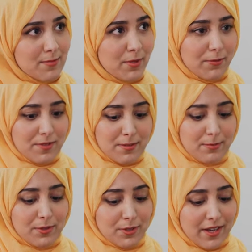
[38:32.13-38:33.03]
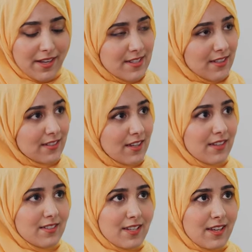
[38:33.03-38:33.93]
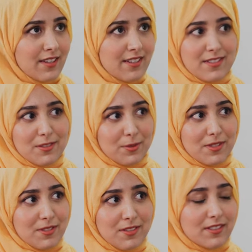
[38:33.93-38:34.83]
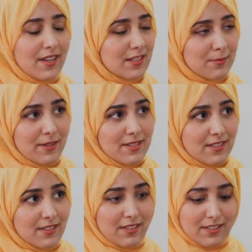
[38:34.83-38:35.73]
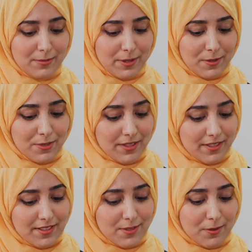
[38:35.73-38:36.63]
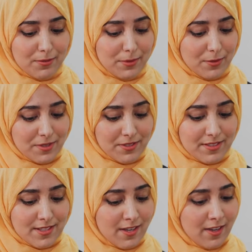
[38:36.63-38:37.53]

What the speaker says: But for someone who has it and doesn't know what to do, learn about it, learn about your triggers, your compulsions,